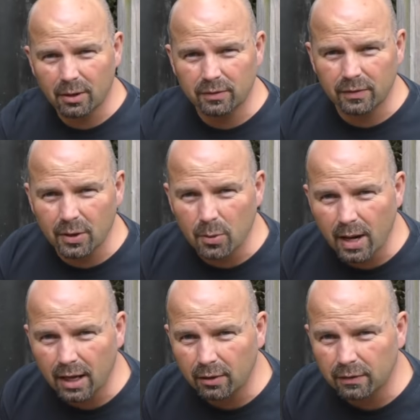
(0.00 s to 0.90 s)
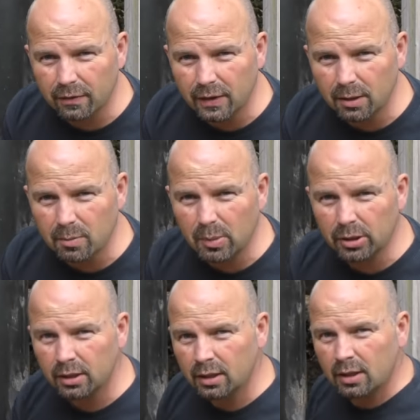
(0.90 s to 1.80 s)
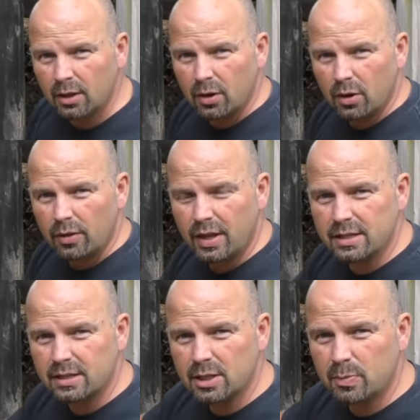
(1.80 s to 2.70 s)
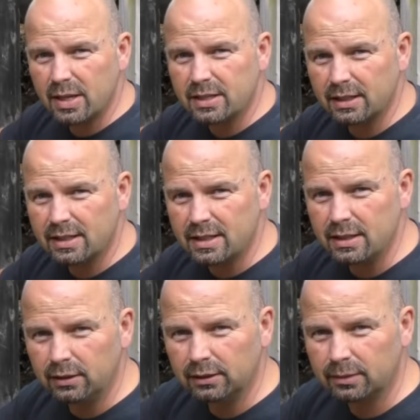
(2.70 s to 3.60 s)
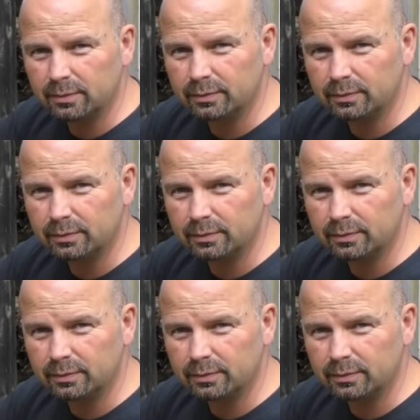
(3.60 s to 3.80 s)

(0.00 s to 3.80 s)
out very well on film, but this is basically sealed.